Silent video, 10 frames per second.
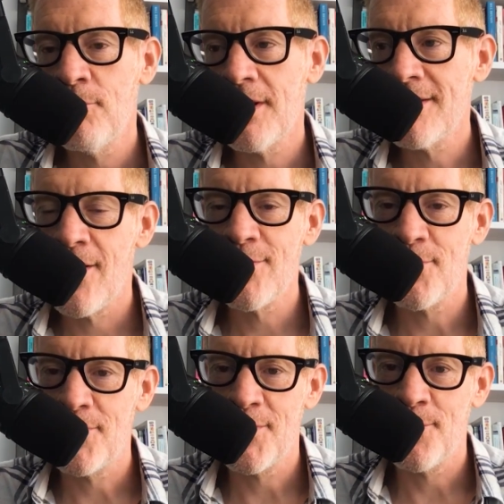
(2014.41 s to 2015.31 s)
but it's
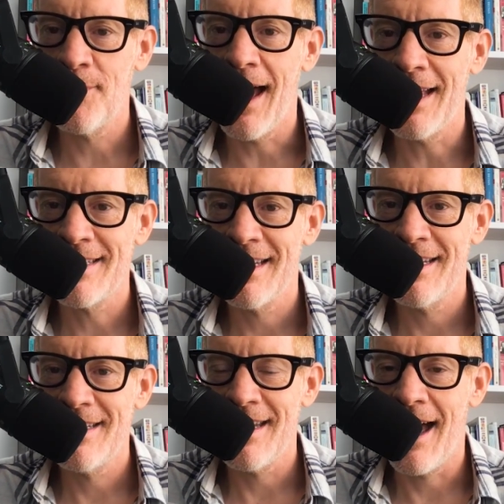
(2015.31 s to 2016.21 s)
also just a blast
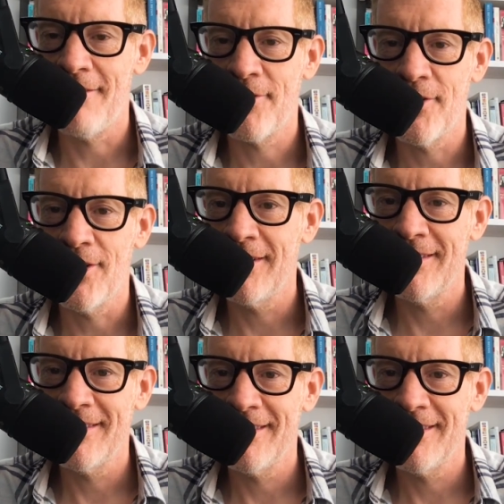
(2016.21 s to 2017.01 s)
to have her